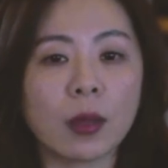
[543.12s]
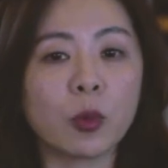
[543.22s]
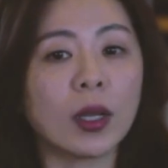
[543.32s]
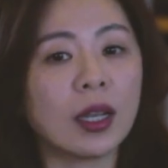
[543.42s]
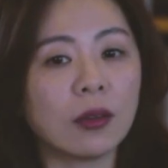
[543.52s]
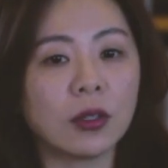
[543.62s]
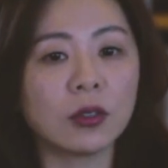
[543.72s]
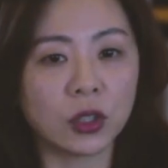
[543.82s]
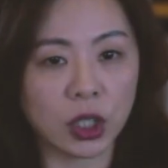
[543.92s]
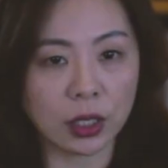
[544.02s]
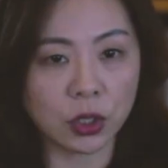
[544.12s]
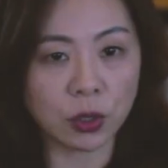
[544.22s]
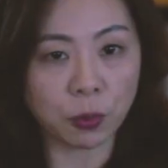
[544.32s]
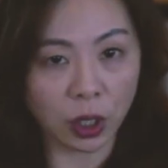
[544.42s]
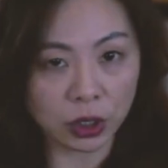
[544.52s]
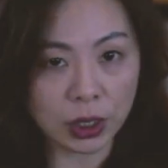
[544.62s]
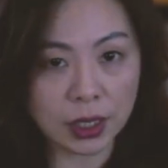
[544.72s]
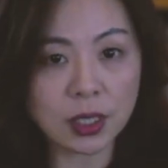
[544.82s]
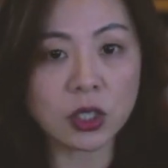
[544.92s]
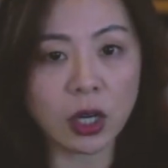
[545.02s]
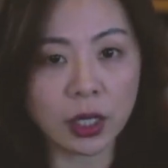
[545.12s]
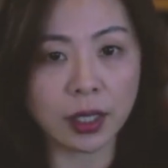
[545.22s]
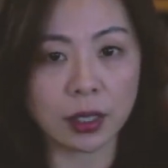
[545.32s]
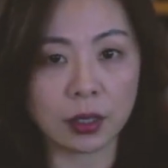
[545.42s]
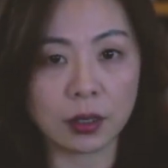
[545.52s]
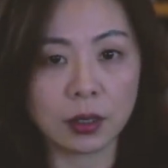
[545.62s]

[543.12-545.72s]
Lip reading: what level of change your project is targeting.